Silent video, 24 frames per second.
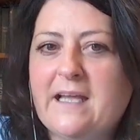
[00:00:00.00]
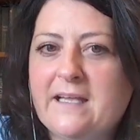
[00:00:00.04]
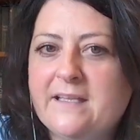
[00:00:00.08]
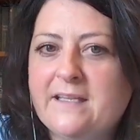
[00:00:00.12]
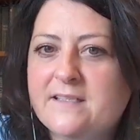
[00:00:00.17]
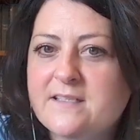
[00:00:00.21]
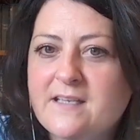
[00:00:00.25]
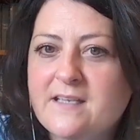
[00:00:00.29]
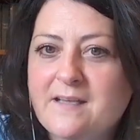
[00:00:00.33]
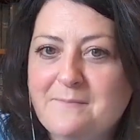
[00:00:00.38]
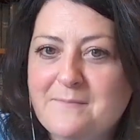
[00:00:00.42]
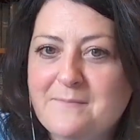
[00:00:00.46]

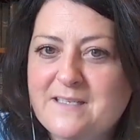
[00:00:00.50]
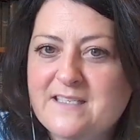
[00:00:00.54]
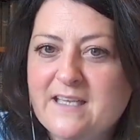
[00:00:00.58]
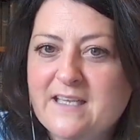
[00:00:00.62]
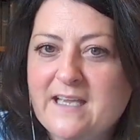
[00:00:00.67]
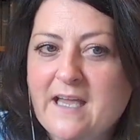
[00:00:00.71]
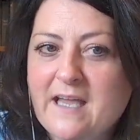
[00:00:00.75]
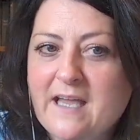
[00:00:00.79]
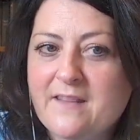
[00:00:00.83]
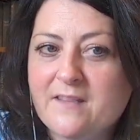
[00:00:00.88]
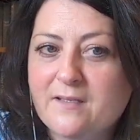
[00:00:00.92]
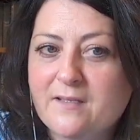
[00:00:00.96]
coming to
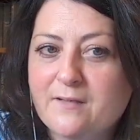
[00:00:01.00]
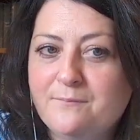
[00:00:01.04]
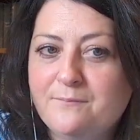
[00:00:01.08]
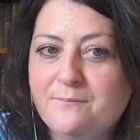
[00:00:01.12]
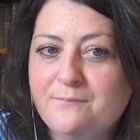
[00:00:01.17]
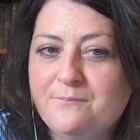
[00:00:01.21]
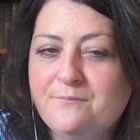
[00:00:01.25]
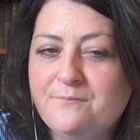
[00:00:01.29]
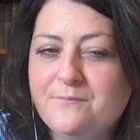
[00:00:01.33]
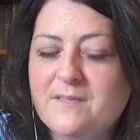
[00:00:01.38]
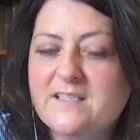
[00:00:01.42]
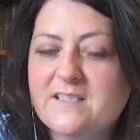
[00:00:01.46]
get
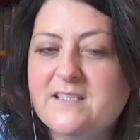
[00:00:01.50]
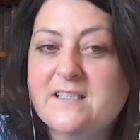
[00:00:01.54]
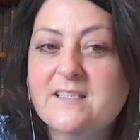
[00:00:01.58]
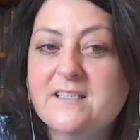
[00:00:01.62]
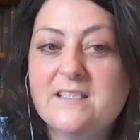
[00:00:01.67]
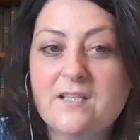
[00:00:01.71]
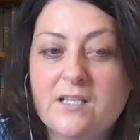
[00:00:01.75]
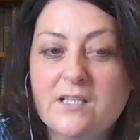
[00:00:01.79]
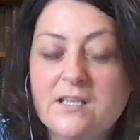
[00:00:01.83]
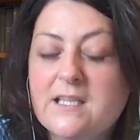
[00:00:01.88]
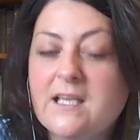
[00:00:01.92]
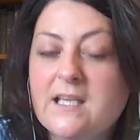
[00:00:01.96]
them. There's
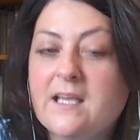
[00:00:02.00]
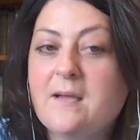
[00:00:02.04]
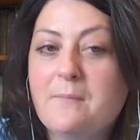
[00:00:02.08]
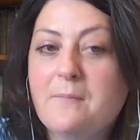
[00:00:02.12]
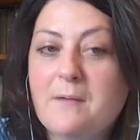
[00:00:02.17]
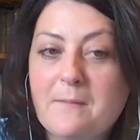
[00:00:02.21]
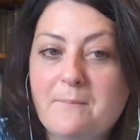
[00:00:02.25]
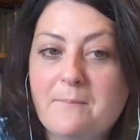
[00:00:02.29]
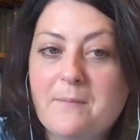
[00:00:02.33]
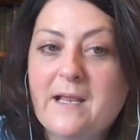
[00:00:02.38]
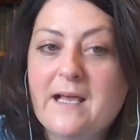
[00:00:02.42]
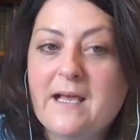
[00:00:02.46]
this thing
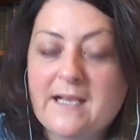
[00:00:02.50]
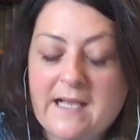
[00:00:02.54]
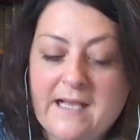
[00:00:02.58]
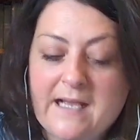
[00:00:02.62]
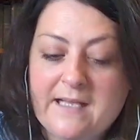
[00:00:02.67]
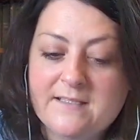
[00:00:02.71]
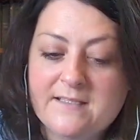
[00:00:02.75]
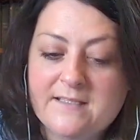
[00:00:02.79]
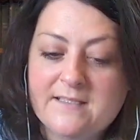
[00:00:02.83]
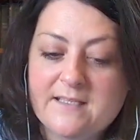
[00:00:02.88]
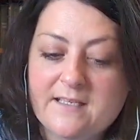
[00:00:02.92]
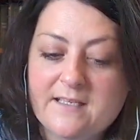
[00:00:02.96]
about black
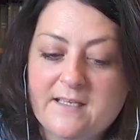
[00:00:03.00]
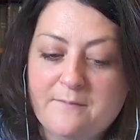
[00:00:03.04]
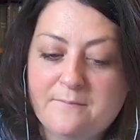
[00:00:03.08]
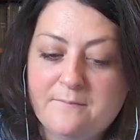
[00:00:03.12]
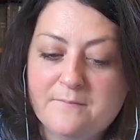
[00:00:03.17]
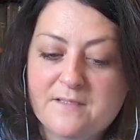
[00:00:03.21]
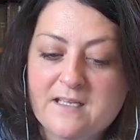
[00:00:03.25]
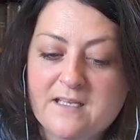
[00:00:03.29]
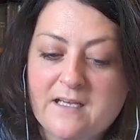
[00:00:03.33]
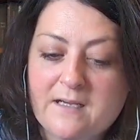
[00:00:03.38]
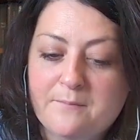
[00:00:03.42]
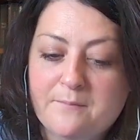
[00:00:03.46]
hands that
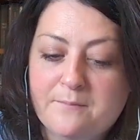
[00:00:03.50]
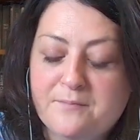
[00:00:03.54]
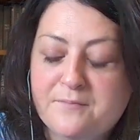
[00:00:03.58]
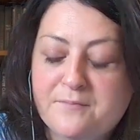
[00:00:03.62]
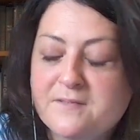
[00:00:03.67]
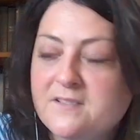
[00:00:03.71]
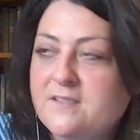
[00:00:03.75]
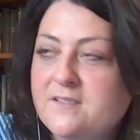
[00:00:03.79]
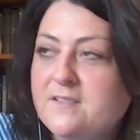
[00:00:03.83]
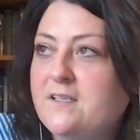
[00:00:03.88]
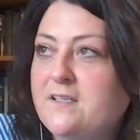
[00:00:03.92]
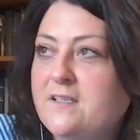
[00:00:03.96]
comes up.
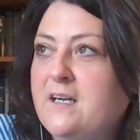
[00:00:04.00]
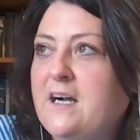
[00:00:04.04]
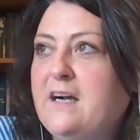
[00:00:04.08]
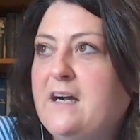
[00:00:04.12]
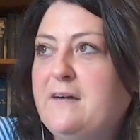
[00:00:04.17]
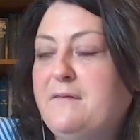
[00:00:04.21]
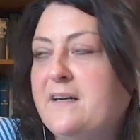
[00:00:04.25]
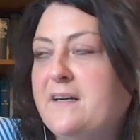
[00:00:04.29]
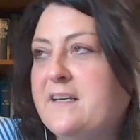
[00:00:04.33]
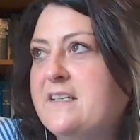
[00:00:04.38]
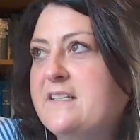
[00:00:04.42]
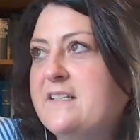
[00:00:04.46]

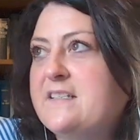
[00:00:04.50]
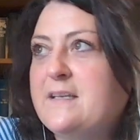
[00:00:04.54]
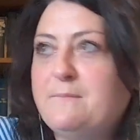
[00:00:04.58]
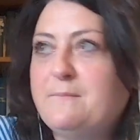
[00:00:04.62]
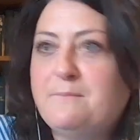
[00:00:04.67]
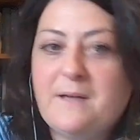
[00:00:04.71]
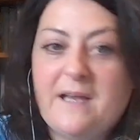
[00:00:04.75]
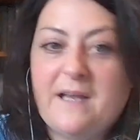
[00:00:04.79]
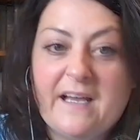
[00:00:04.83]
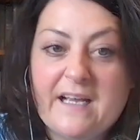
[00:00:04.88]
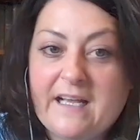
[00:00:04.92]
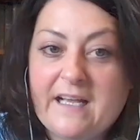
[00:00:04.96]
I can see
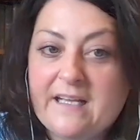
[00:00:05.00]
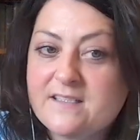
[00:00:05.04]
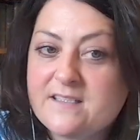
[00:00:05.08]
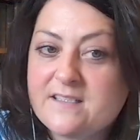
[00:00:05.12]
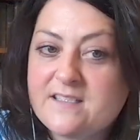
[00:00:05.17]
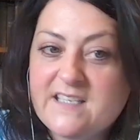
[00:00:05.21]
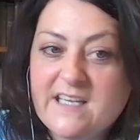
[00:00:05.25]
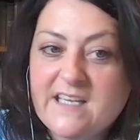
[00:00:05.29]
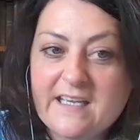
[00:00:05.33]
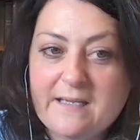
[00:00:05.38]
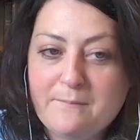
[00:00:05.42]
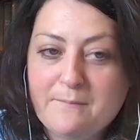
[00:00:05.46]
black
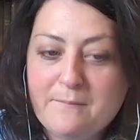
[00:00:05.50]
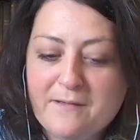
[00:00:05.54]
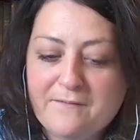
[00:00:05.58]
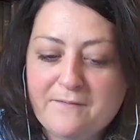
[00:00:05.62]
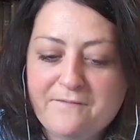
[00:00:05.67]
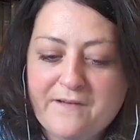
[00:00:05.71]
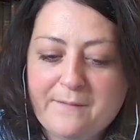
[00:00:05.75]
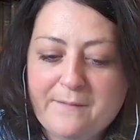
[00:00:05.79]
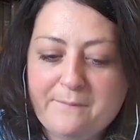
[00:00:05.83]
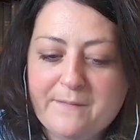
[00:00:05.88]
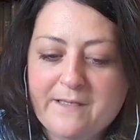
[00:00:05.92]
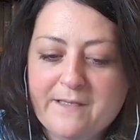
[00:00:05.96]
hands taking my
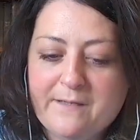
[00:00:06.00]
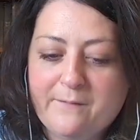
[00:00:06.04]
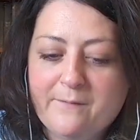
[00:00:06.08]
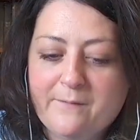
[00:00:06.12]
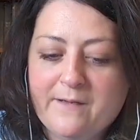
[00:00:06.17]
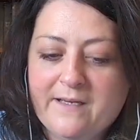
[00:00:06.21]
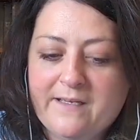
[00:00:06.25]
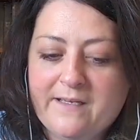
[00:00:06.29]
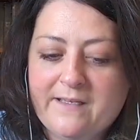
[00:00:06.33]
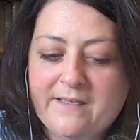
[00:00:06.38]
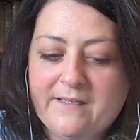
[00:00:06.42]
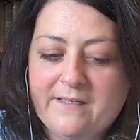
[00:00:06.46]
family
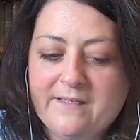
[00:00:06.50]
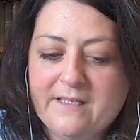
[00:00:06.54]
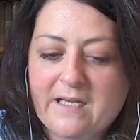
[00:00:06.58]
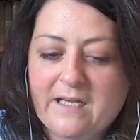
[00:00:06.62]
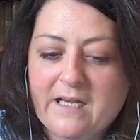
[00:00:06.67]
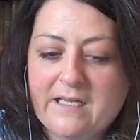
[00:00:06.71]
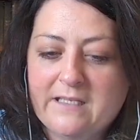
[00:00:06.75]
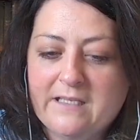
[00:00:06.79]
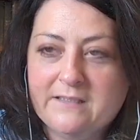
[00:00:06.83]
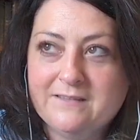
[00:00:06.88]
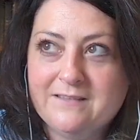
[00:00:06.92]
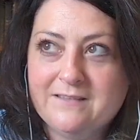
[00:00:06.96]
away. And they're
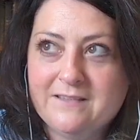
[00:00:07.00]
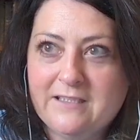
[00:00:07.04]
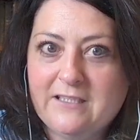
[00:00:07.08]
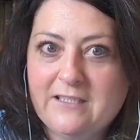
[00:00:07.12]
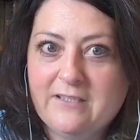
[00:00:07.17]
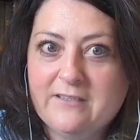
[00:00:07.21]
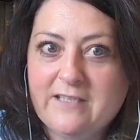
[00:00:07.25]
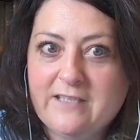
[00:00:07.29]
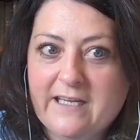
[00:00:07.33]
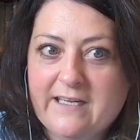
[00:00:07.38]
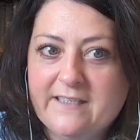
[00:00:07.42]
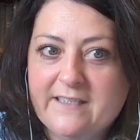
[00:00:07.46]
like,
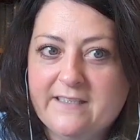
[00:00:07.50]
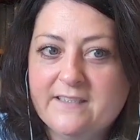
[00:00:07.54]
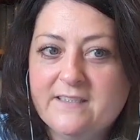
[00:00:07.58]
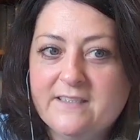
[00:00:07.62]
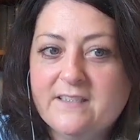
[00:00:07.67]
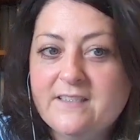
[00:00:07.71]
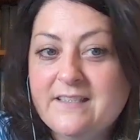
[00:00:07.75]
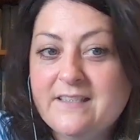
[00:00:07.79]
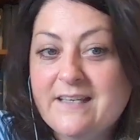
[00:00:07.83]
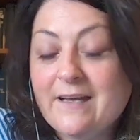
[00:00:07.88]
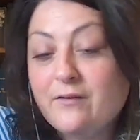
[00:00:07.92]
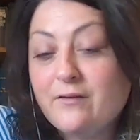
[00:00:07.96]
okay.
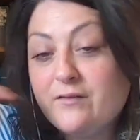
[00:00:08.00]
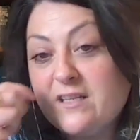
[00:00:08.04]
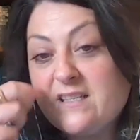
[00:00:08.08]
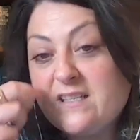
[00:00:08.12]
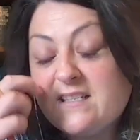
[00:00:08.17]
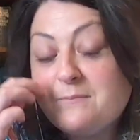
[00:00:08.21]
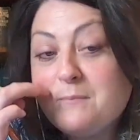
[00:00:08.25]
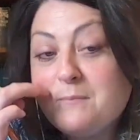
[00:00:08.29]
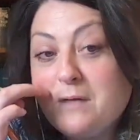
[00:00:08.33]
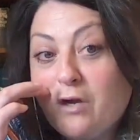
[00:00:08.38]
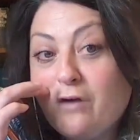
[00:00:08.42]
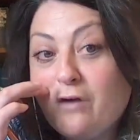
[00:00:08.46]
Now,
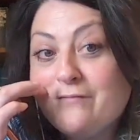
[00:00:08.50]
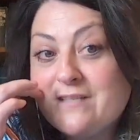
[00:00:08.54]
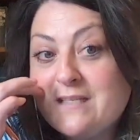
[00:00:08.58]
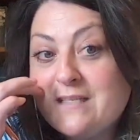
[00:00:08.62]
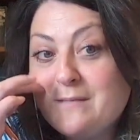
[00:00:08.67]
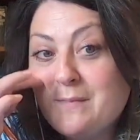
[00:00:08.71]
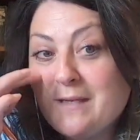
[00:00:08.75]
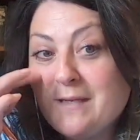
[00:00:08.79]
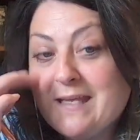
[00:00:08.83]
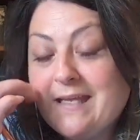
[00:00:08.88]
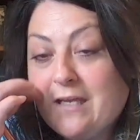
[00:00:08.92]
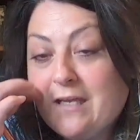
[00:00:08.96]
that's obviously
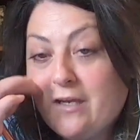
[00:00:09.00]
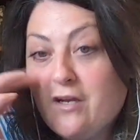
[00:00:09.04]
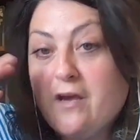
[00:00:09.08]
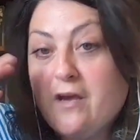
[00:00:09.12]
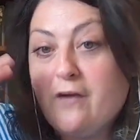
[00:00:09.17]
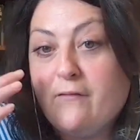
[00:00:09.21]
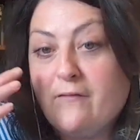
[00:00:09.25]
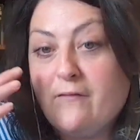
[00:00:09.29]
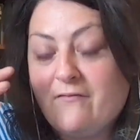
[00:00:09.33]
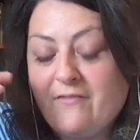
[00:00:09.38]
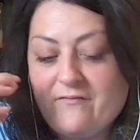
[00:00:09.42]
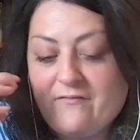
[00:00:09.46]
making a
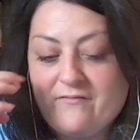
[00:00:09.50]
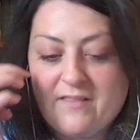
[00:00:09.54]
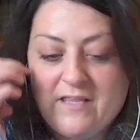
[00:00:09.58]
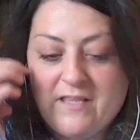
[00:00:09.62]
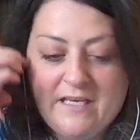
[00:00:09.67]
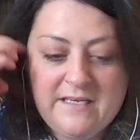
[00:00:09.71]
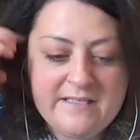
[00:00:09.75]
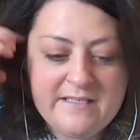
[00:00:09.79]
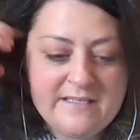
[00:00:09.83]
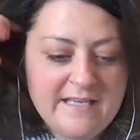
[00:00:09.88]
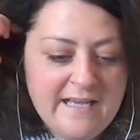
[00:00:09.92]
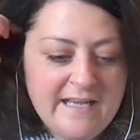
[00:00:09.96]
note of everything
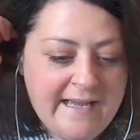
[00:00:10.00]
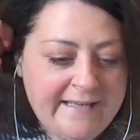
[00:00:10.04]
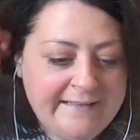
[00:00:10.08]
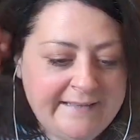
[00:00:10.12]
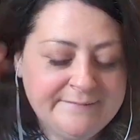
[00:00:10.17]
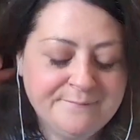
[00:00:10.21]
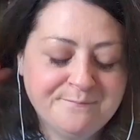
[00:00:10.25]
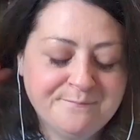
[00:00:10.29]
he's saying.